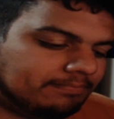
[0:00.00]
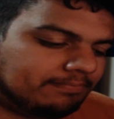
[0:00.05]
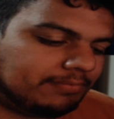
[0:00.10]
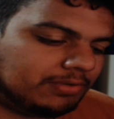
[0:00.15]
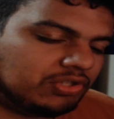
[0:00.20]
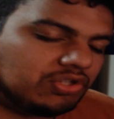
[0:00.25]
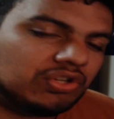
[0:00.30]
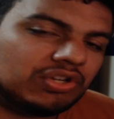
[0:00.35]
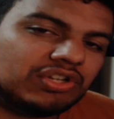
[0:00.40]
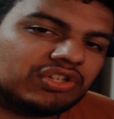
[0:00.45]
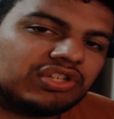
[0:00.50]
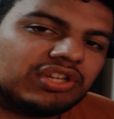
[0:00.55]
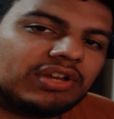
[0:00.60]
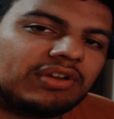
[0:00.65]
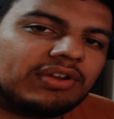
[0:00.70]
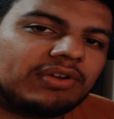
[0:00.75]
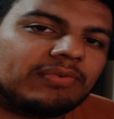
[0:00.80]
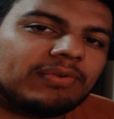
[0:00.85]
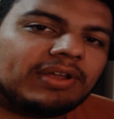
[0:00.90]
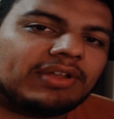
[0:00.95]
Be sure to share
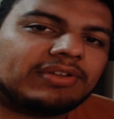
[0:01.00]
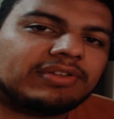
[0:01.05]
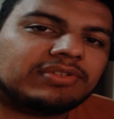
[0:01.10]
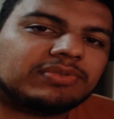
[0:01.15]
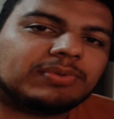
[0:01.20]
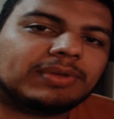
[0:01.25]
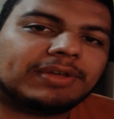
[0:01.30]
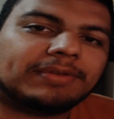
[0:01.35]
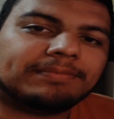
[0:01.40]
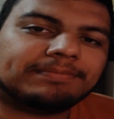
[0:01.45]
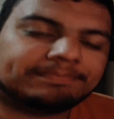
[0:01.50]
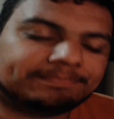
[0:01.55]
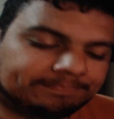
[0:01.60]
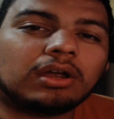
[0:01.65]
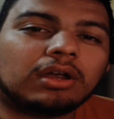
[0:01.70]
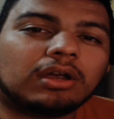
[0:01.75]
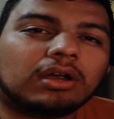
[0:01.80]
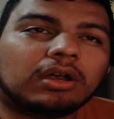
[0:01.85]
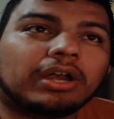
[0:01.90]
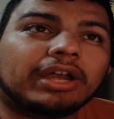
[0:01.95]
it around as well.
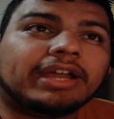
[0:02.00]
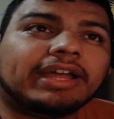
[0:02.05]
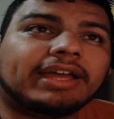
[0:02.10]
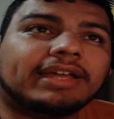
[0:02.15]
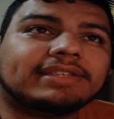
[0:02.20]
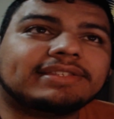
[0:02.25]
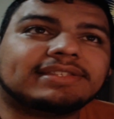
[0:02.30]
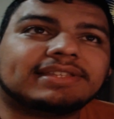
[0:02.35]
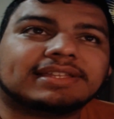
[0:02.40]
Alright guys,